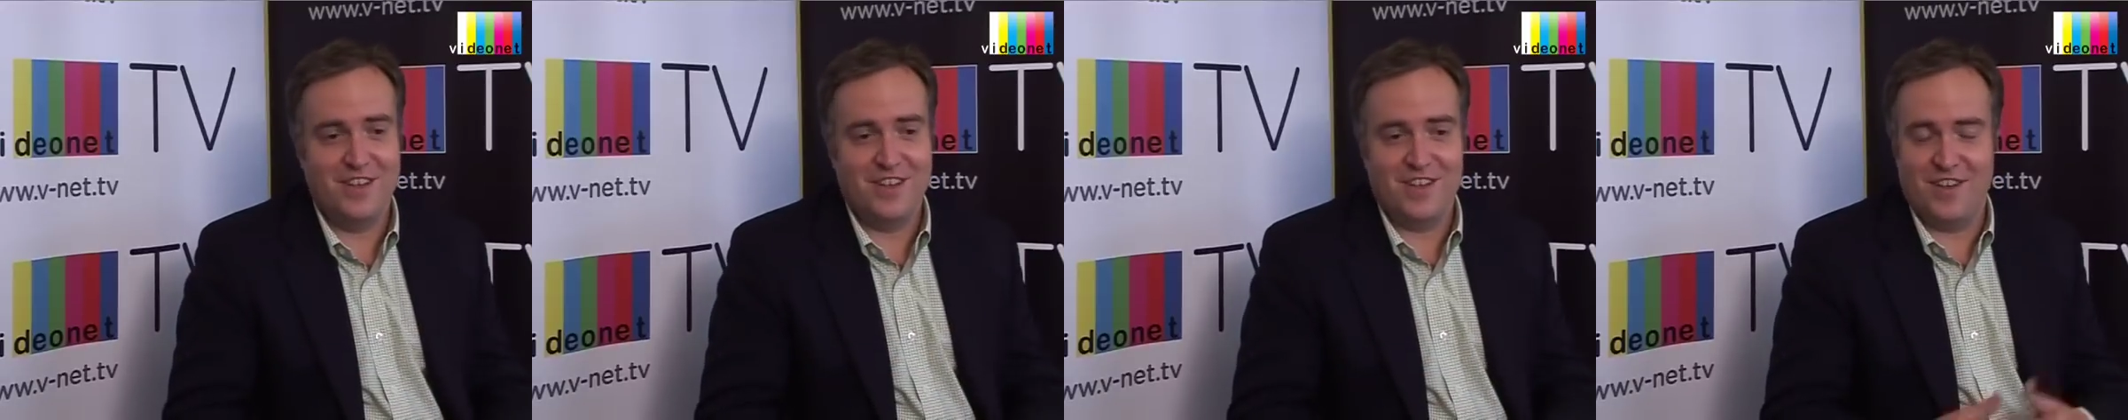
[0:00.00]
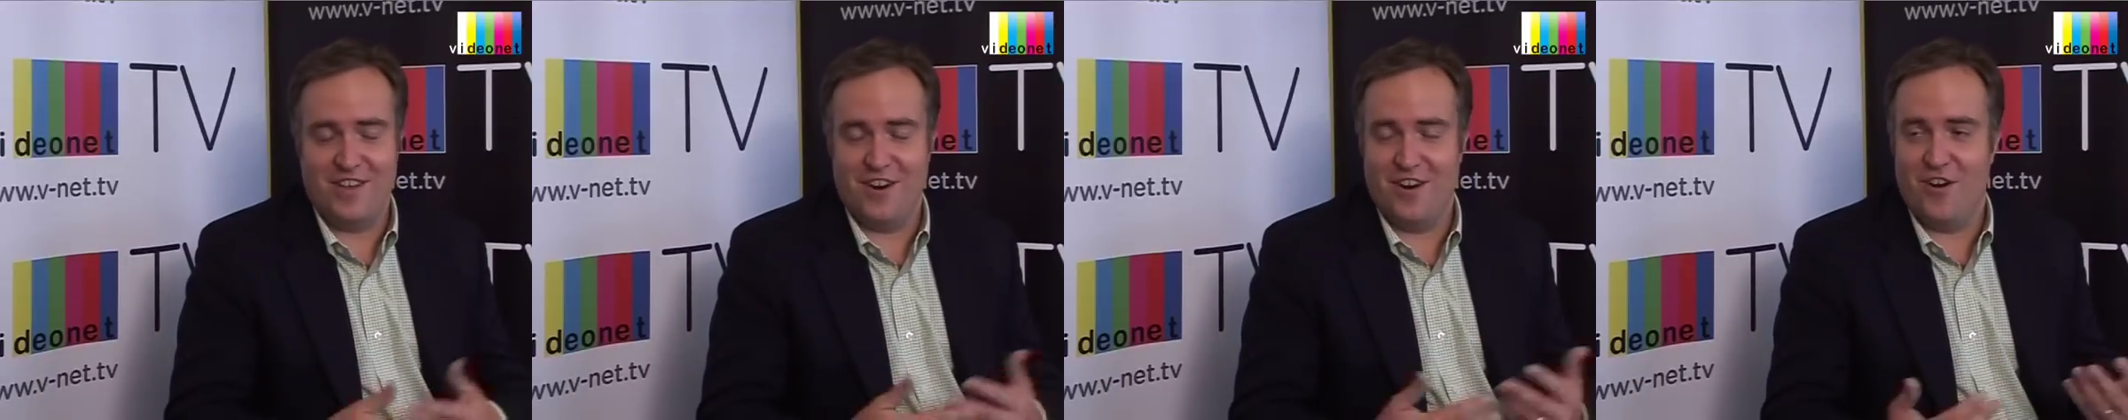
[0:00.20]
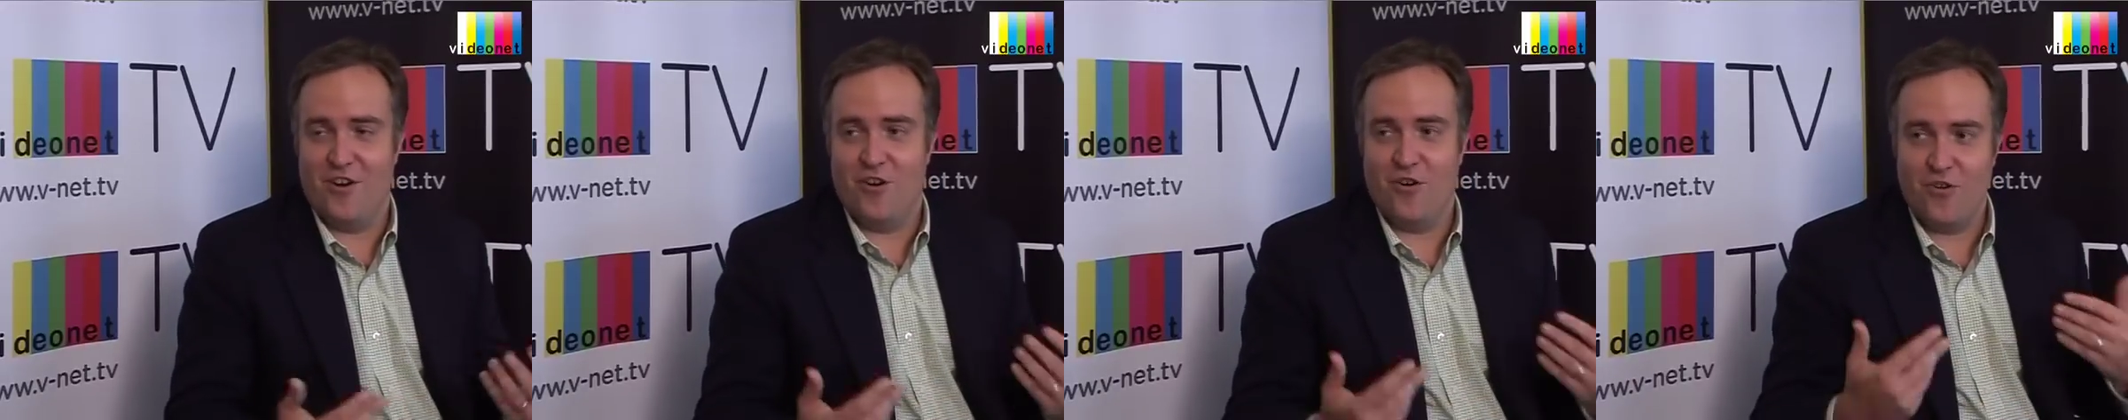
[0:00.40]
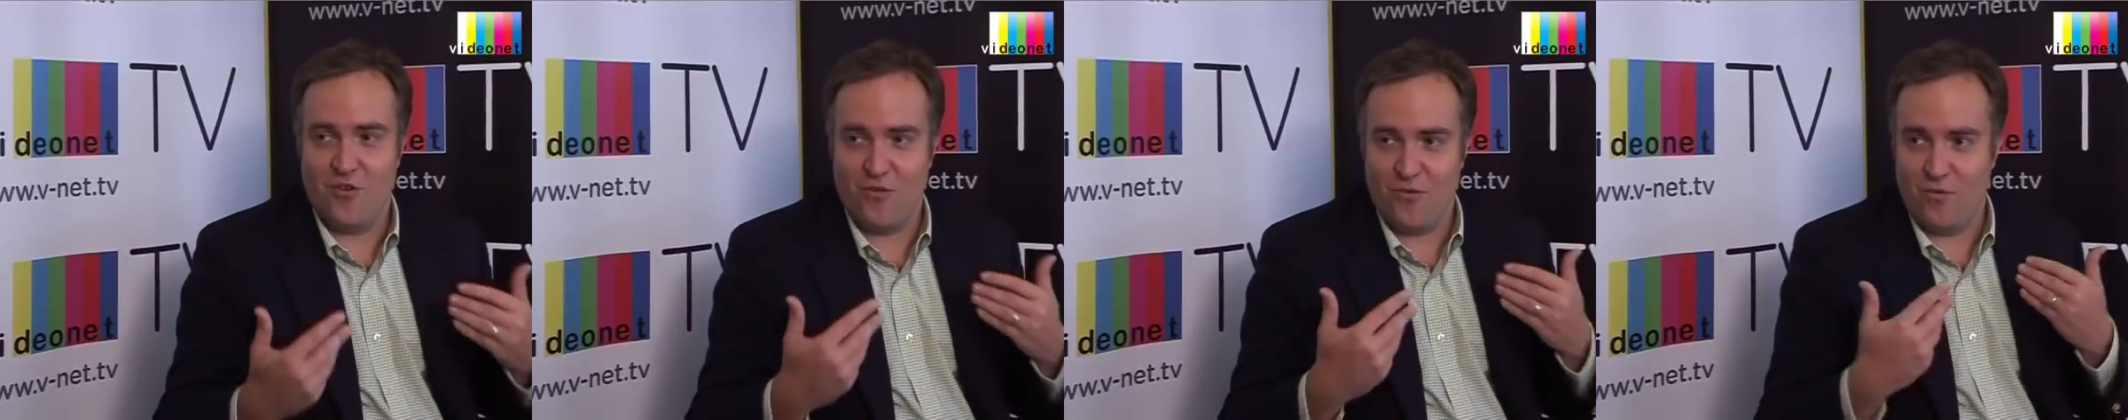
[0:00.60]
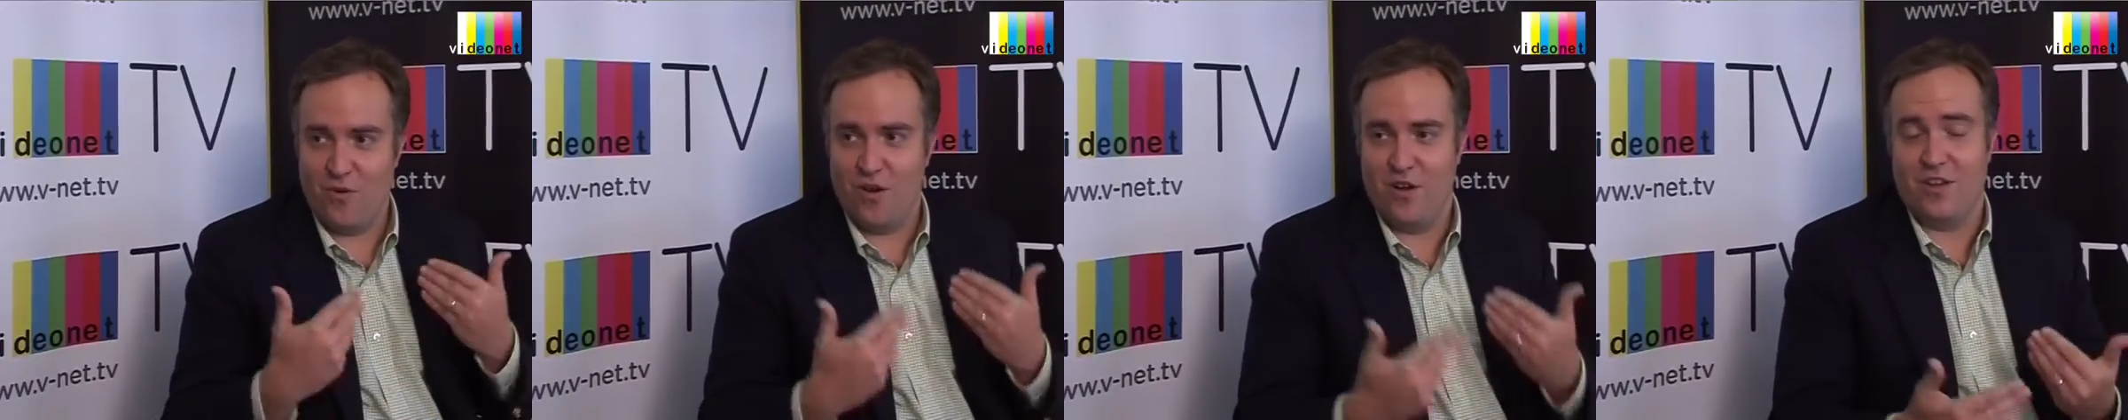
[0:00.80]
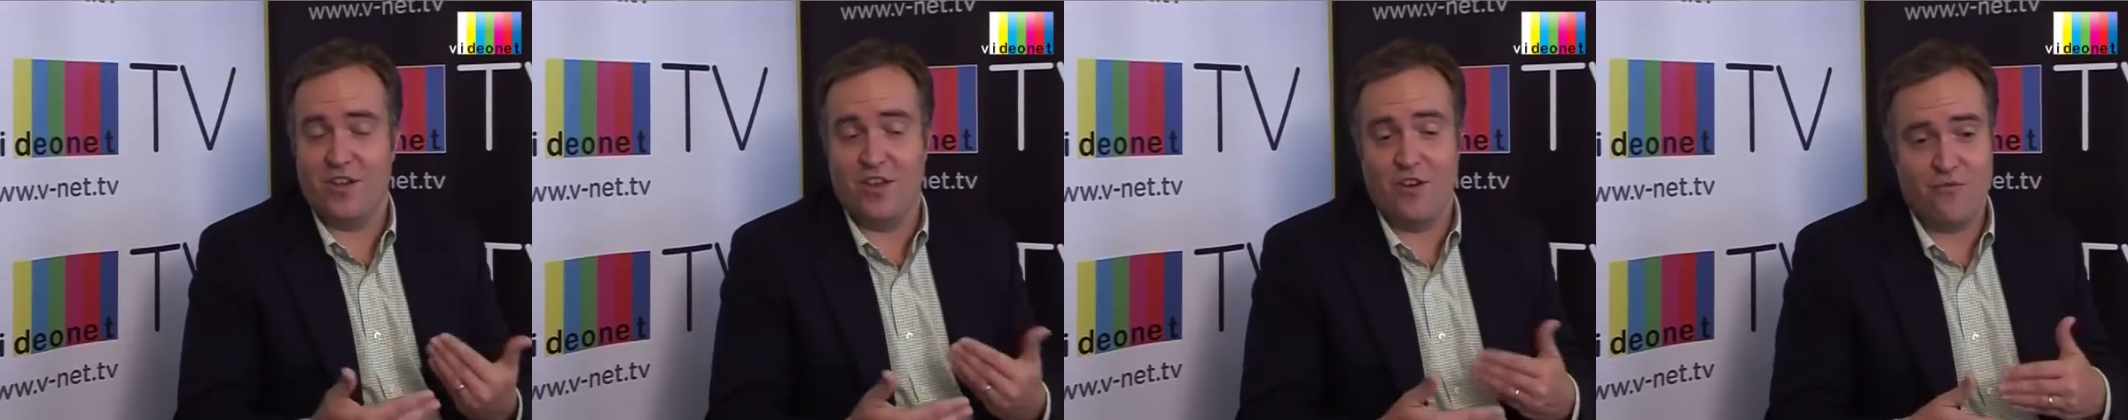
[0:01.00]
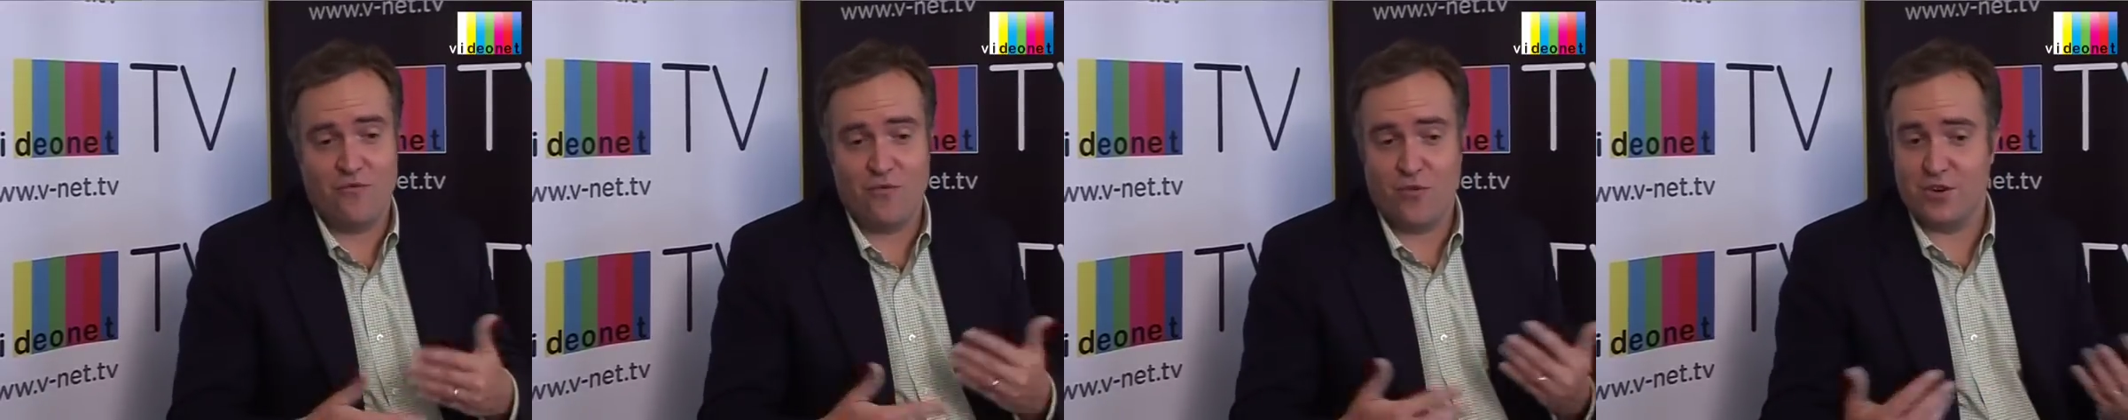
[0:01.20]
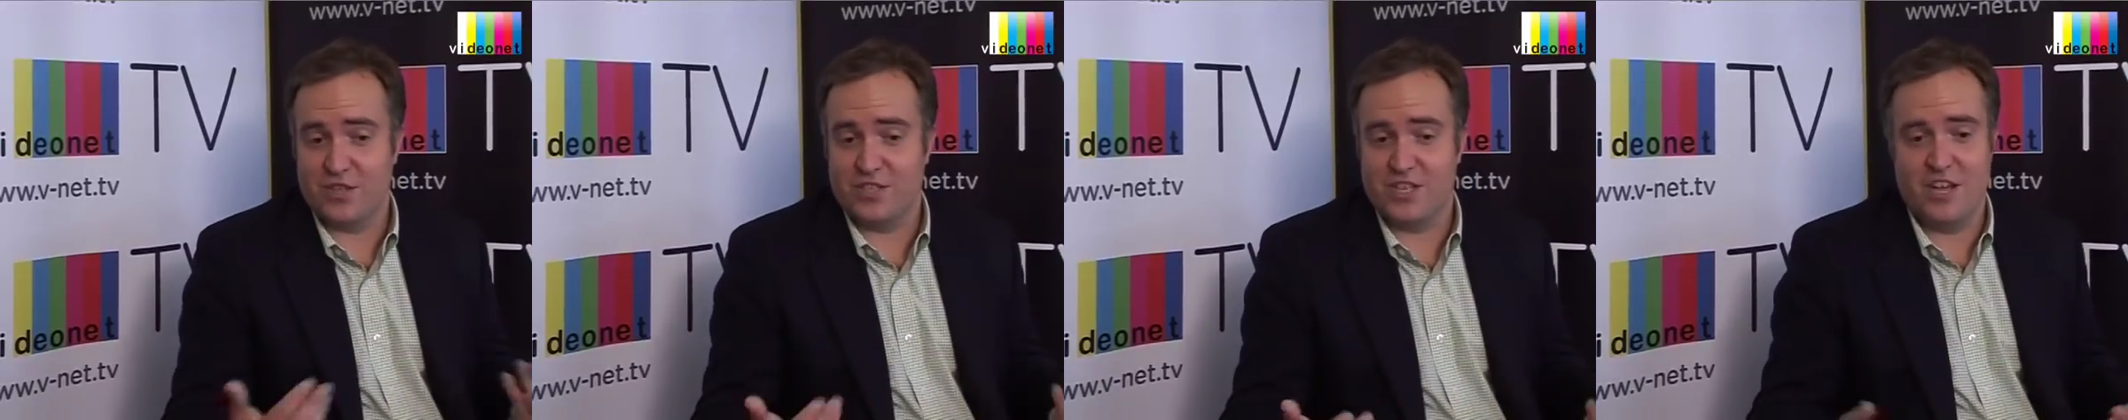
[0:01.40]

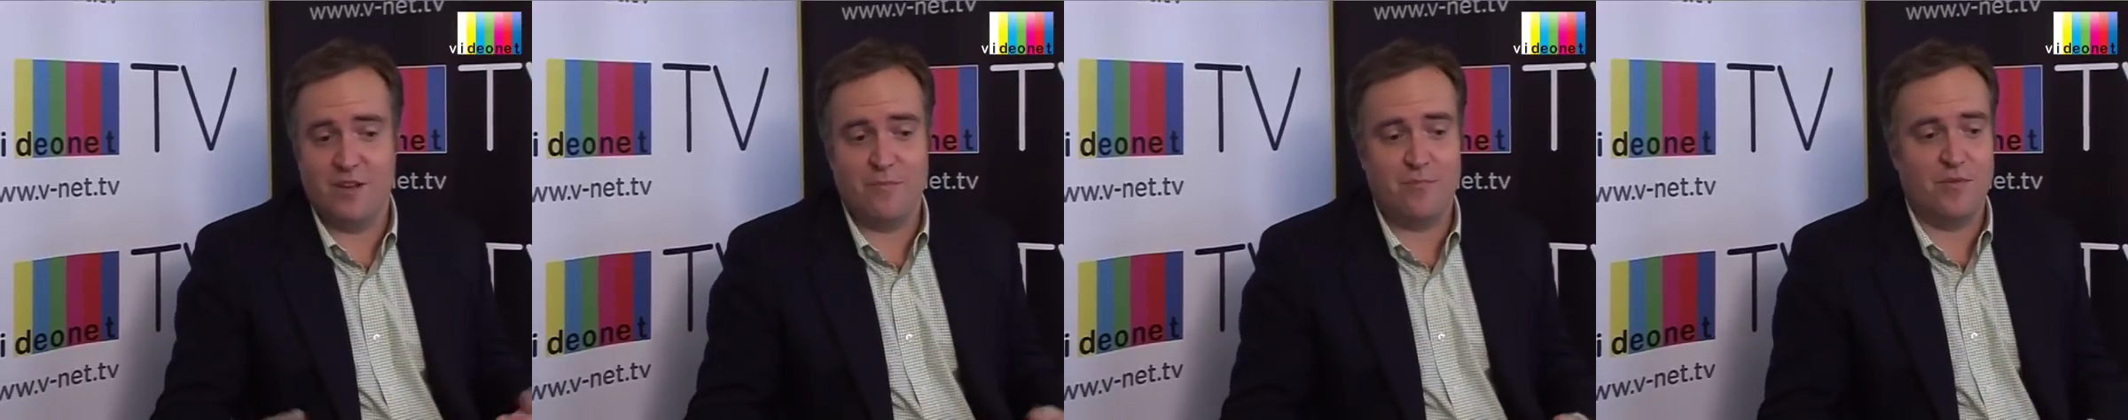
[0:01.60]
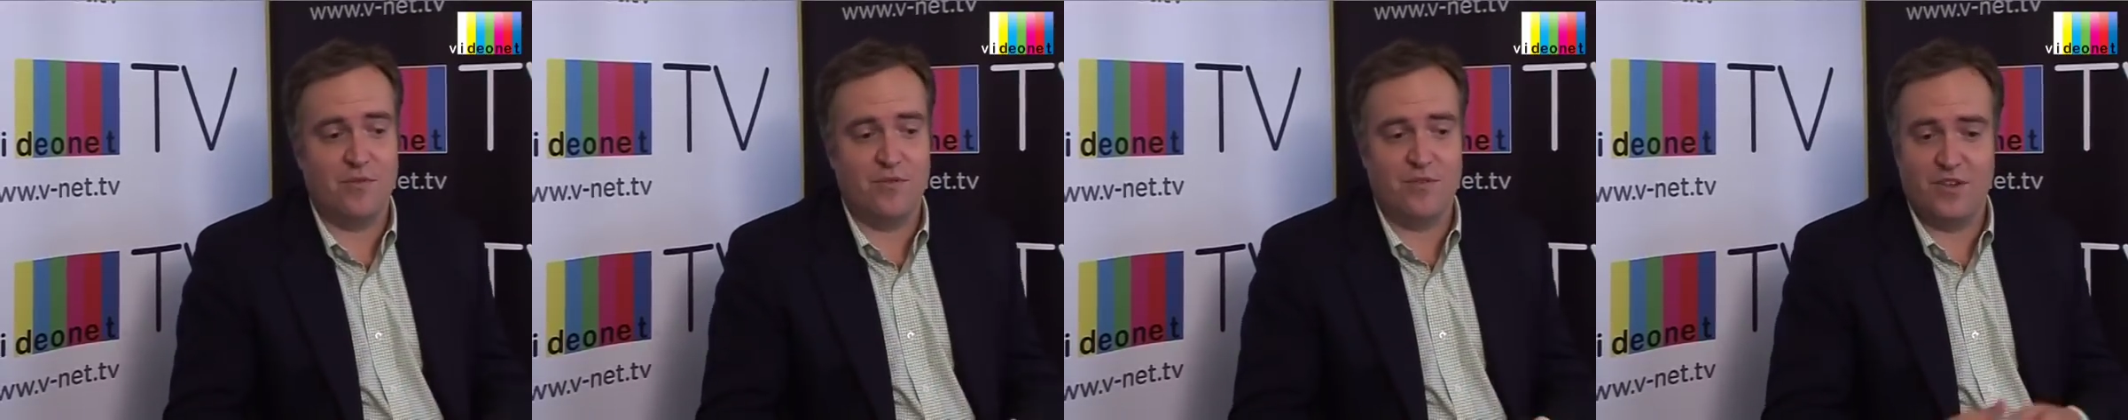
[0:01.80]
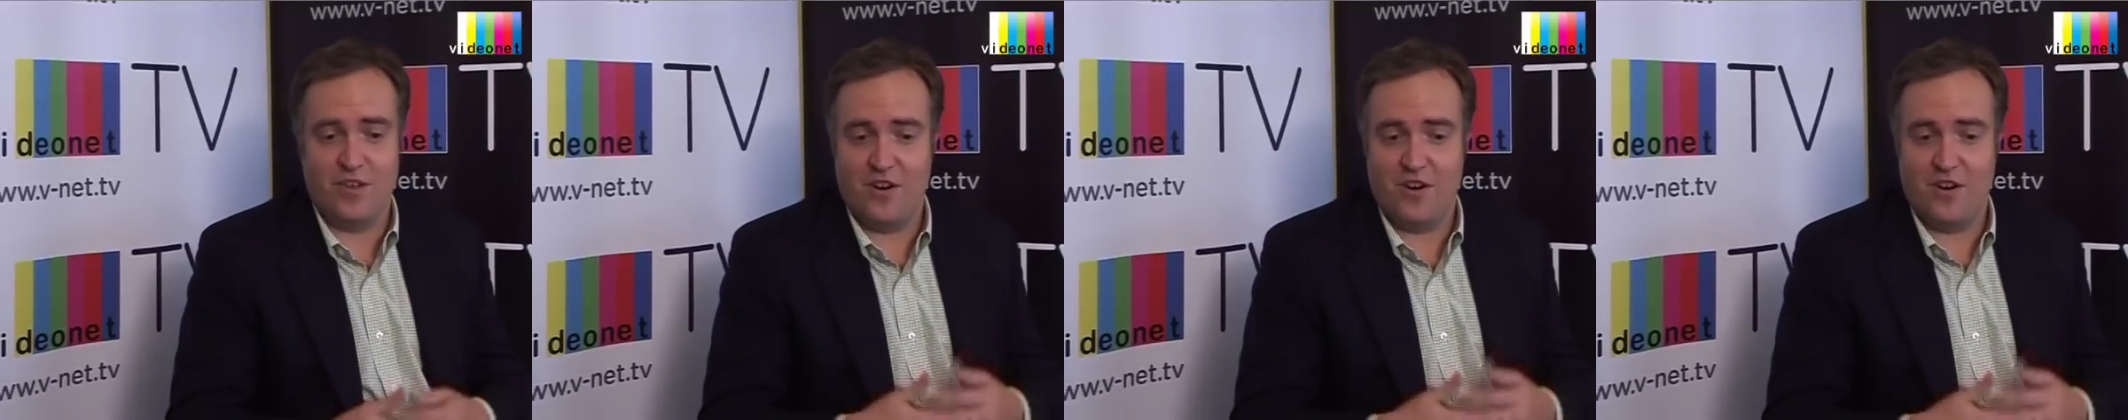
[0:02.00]
for example,